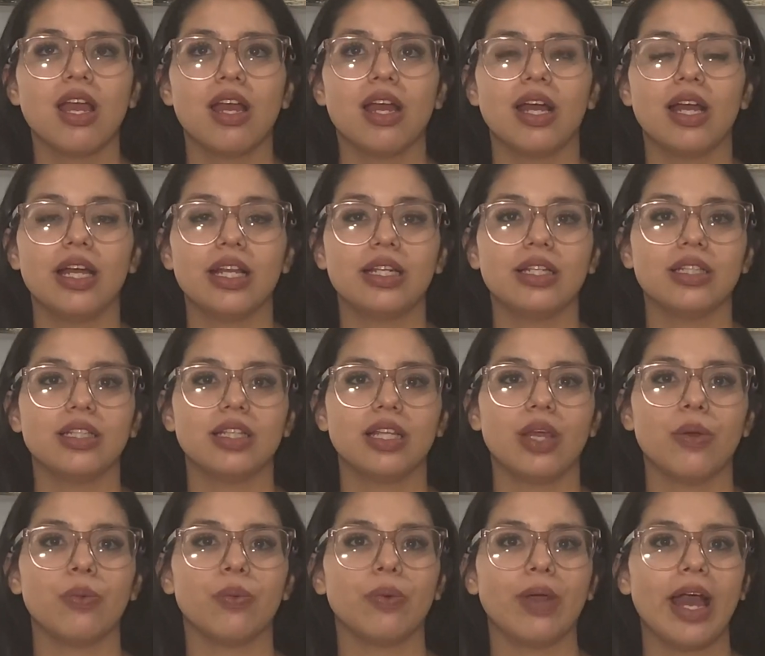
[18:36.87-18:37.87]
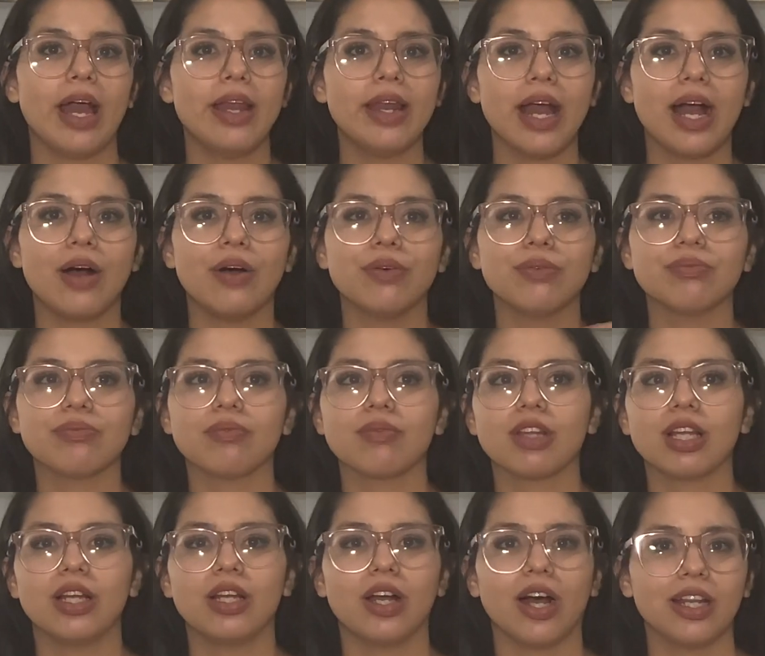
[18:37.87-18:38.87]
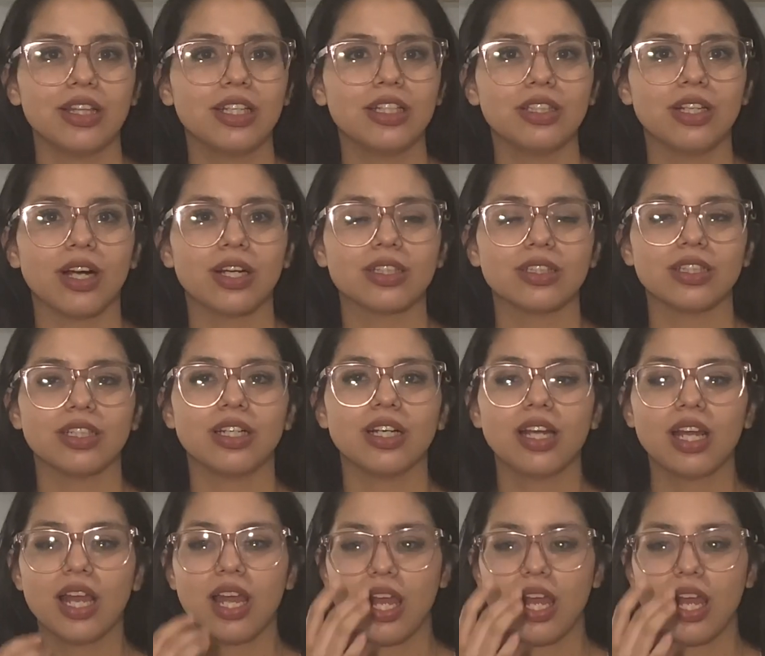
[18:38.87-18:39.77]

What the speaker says: And they ran out, got the doctor,